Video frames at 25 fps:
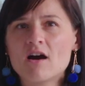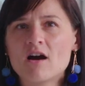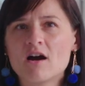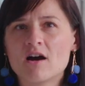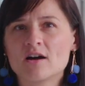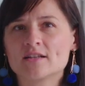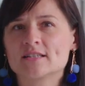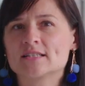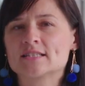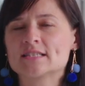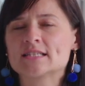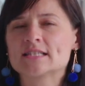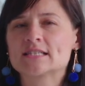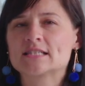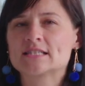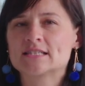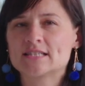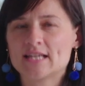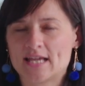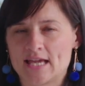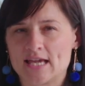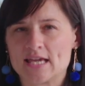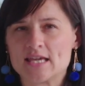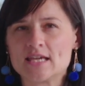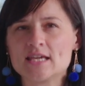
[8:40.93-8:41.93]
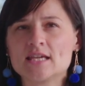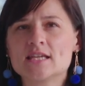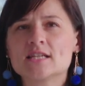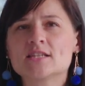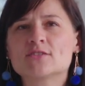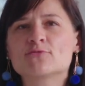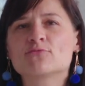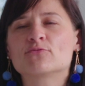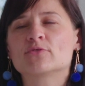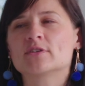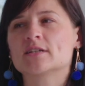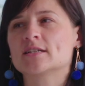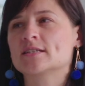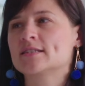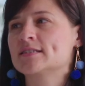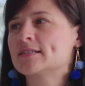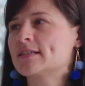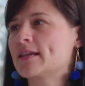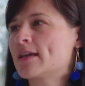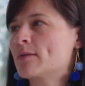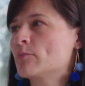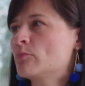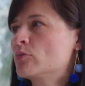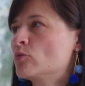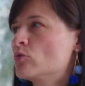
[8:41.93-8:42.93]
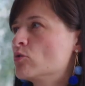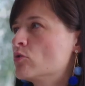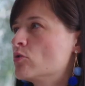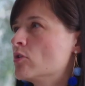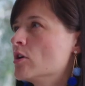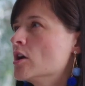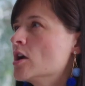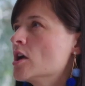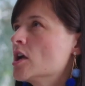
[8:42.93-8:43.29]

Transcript: on a stage, for example,